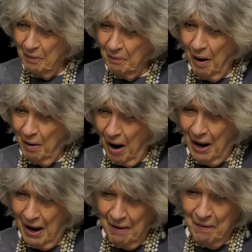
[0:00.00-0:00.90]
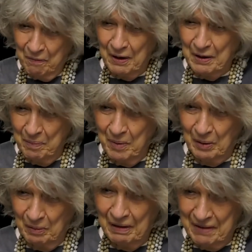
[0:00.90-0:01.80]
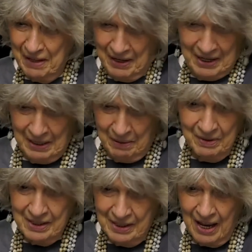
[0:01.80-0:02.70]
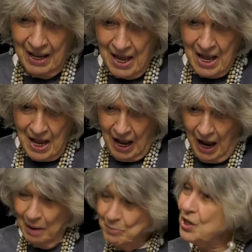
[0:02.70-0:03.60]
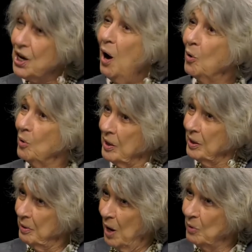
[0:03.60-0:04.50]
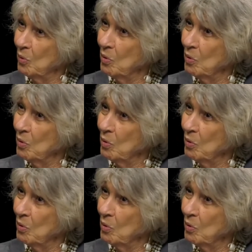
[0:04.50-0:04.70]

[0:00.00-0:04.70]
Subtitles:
I had a friend of mine who lived there, and he would say, I'm showering in that water.